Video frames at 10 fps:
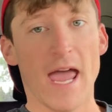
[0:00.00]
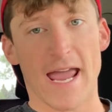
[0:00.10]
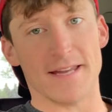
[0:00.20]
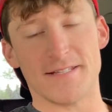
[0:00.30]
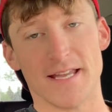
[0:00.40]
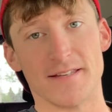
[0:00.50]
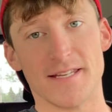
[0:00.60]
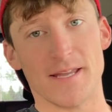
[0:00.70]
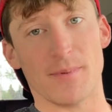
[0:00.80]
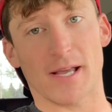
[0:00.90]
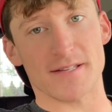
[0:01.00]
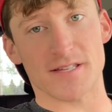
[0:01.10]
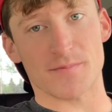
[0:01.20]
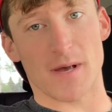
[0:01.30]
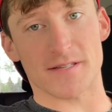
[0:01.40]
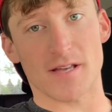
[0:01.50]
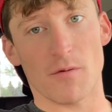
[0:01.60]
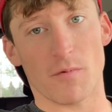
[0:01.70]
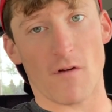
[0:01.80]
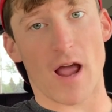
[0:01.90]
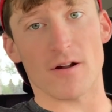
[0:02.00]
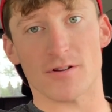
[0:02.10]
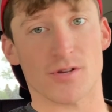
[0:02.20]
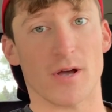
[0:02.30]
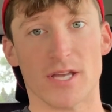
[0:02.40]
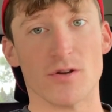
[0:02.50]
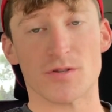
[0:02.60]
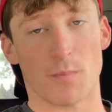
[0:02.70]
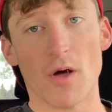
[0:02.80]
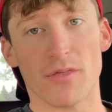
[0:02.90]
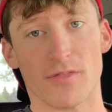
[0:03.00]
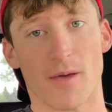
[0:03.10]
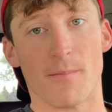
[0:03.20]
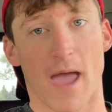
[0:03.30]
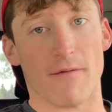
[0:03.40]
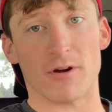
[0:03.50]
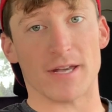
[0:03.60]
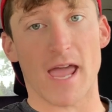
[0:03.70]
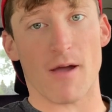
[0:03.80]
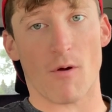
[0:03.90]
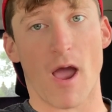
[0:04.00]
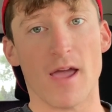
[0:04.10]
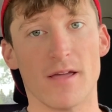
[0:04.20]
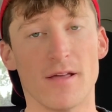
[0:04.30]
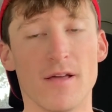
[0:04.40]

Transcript: AT&T, because it's my cell provider, so I use both of them every day, right?